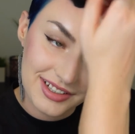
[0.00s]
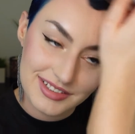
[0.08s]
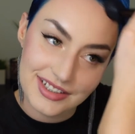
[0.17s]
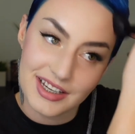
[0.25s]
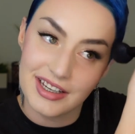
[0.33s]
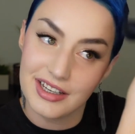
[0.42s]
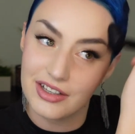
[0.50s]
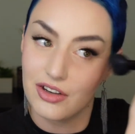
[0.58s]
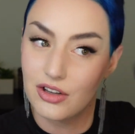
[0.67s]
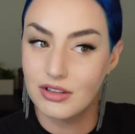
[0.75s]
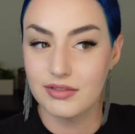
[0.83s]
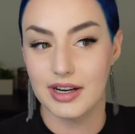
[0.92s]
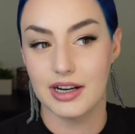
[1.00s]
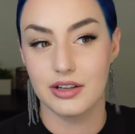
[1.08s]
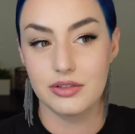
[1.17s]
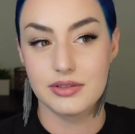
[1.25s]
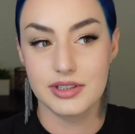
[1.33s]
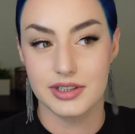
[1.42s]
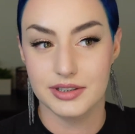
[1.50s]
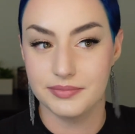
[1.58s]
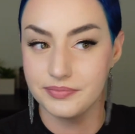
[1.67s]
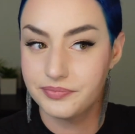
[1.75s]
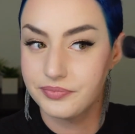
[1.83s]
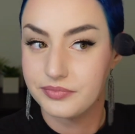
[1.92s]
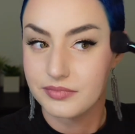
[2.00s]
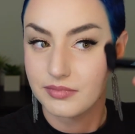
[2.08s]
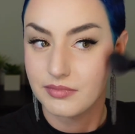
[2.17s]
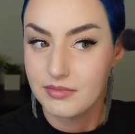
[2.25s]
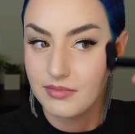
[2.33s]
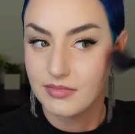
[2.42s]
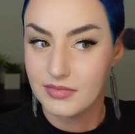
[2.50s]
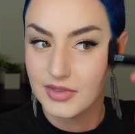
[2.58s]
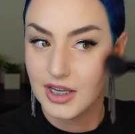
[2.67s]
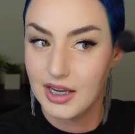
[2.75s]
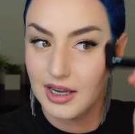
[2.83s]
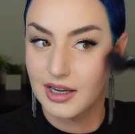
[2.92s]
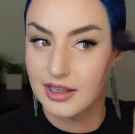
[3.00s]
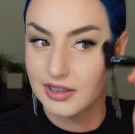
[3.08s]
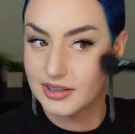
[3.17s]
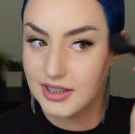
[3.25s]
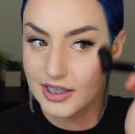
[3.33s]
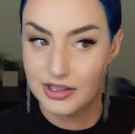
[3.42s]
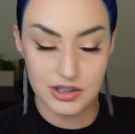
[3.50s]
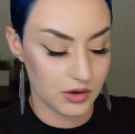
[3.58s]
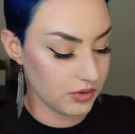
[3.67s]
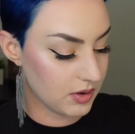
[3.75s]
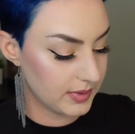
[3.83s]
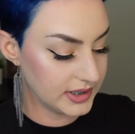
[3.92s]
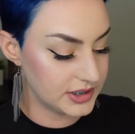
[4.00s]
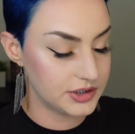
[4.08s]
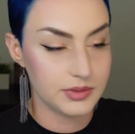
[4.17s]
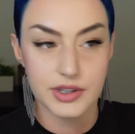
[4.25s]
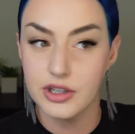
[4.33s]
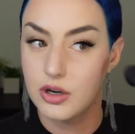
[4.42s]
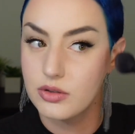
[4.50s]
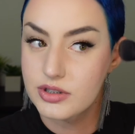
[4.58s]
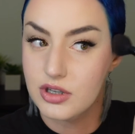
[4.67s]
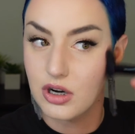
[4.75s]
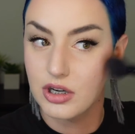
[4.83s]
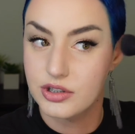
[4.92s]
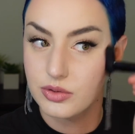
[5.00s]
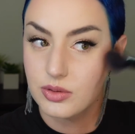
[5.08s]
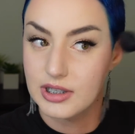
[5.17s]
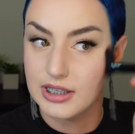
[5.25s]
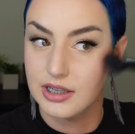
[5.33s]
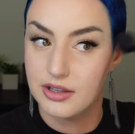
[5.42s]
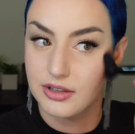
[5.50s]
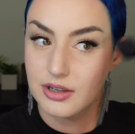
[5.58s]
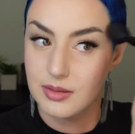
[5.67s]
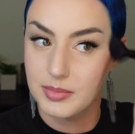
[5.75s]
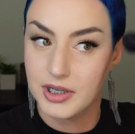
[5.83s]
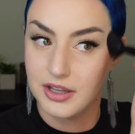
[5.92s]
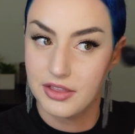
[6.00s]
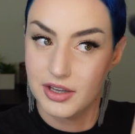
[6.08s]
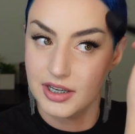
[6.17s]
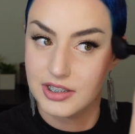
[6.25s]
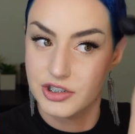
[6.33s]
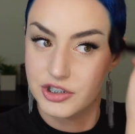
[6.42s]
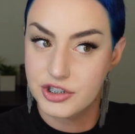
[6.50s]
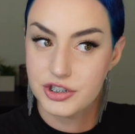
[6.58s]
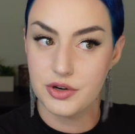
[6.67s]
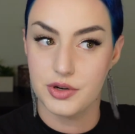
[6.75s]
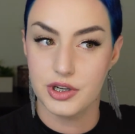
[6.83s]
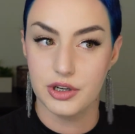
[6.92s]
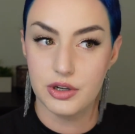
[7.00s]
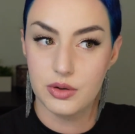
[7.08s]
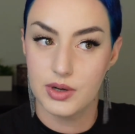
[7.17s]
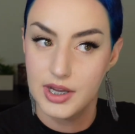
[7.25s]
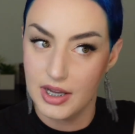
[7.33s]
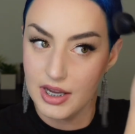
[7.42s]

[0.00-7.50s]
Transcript: Taking it all around. And I don't always do a nose contour either, but I think I should show you